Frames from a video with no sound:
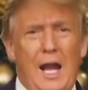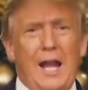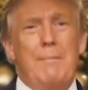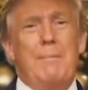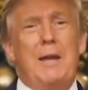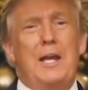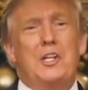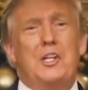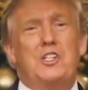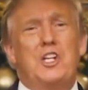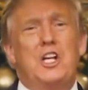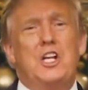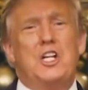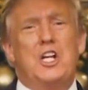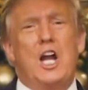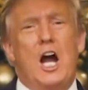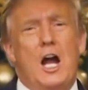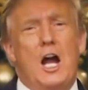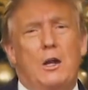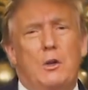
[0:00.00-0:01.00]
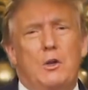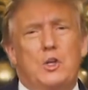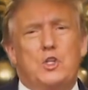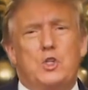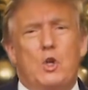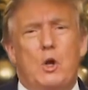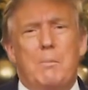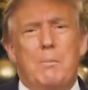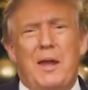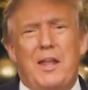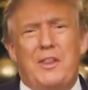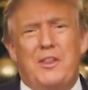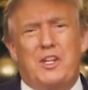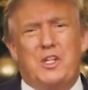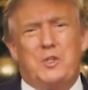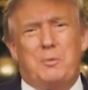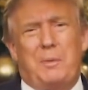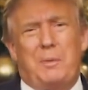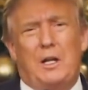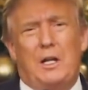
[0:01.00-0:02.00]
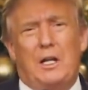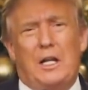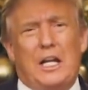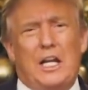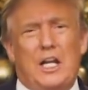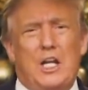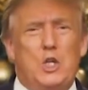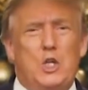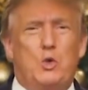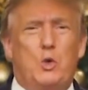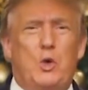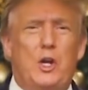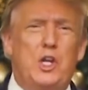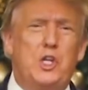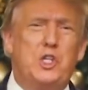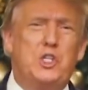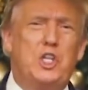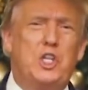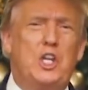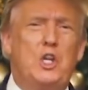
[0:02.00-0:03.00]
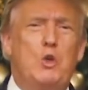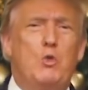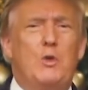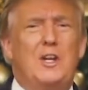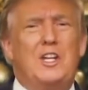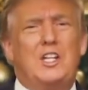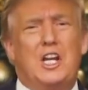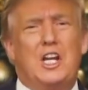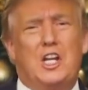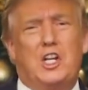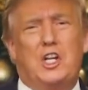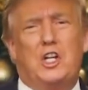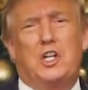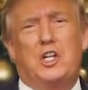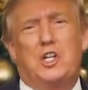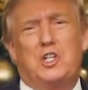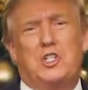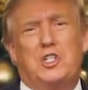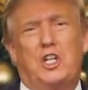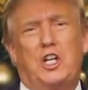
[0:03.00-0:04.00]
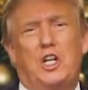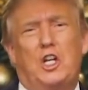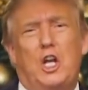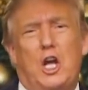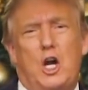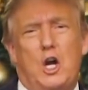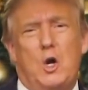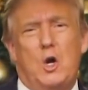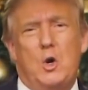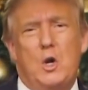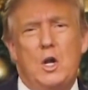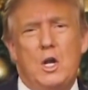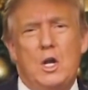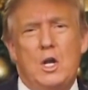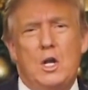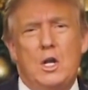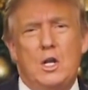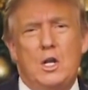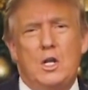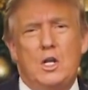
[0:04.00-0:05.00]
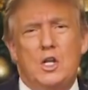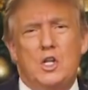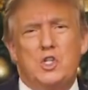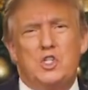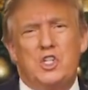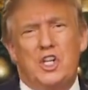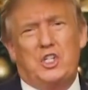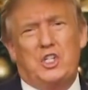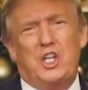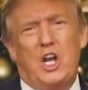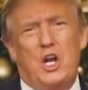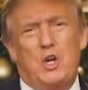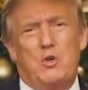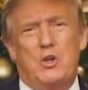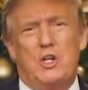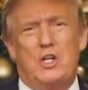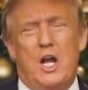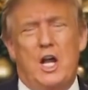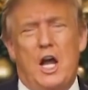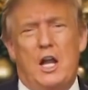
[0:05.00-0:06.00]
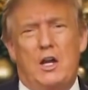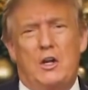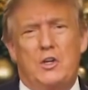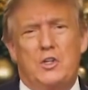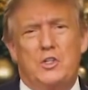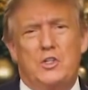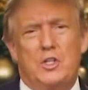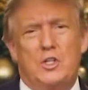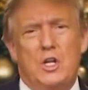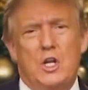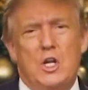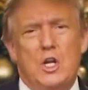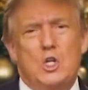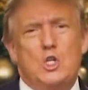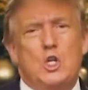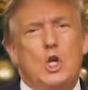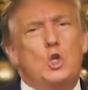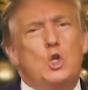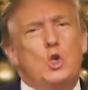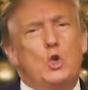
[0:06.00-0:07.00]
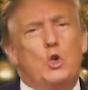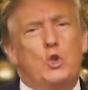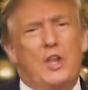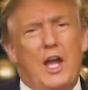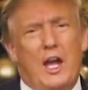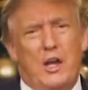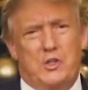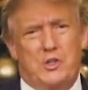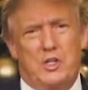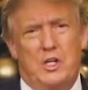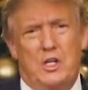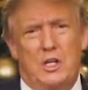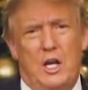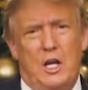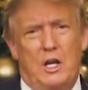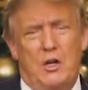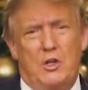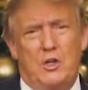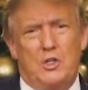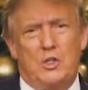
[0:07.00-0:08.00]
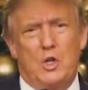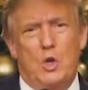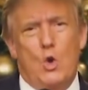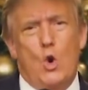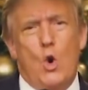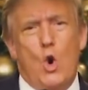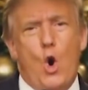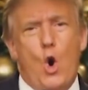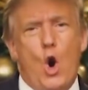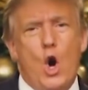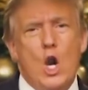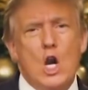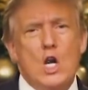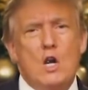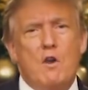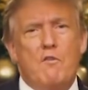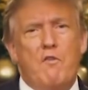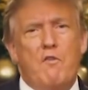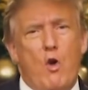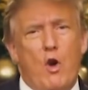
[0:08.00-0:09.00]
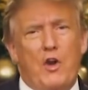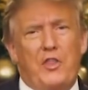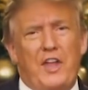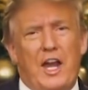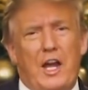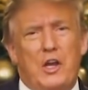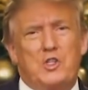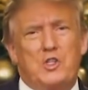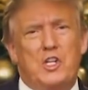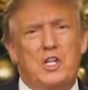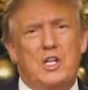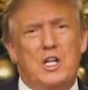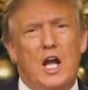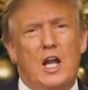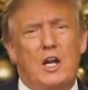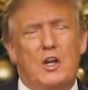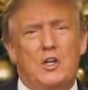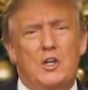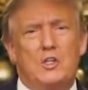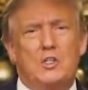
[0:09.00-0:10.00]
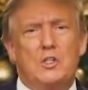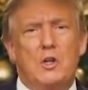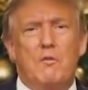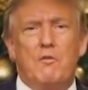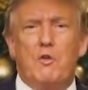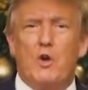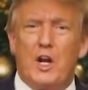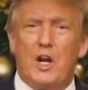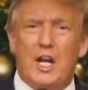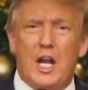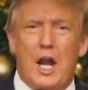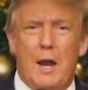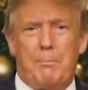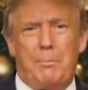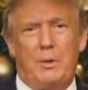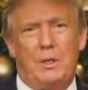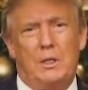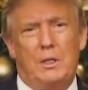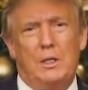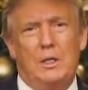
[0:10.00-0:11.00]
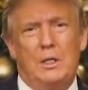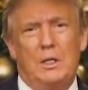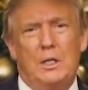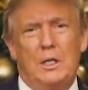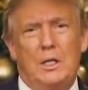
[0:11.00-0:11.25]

I am asking Congress to amend this bill and increase the ridiculously low $600 to $2,000 or $4,000 for a couple.